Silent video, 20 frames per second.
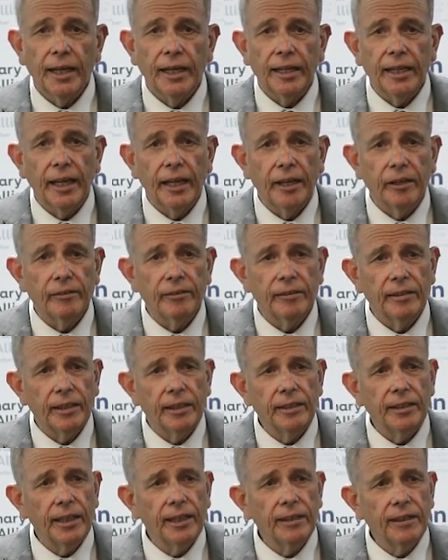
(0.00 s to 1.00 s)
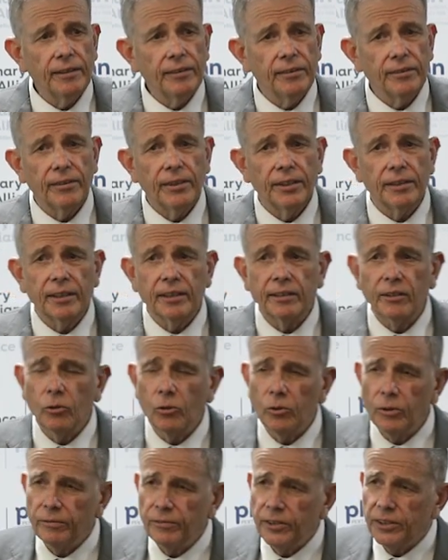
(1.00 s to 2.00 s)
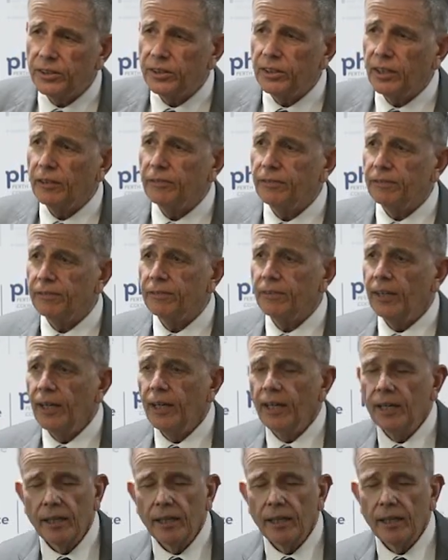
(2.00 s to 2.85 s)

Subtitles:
And then the other thing that all of this stuff,